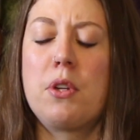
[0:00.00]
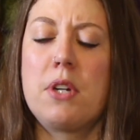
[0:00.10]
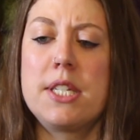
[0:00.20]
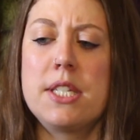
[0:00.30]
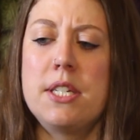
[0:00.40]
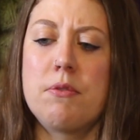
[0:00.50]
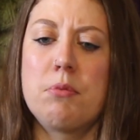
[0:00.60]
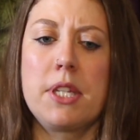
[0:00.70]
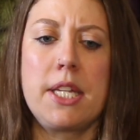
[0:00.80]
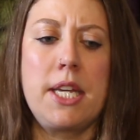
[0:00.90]
There isn't
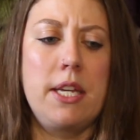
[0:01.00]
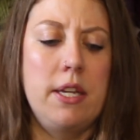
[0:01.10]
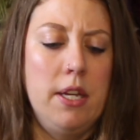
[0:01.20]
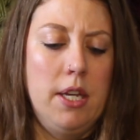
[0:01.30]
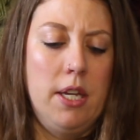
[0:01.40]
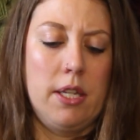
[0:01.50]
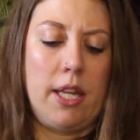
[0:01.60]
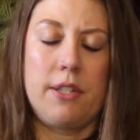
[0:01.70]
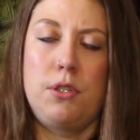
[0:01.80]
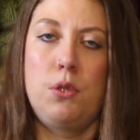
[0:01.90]
really
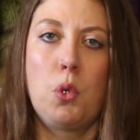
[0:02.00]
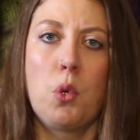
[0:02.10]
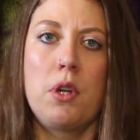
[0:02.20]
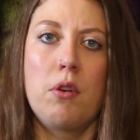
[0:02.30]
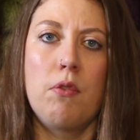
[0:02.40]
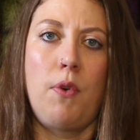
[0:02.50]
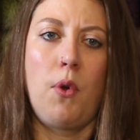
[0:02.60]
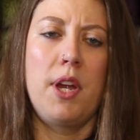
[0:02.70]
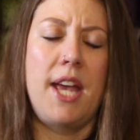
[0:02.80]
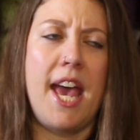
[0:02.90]
like a tutorial for it,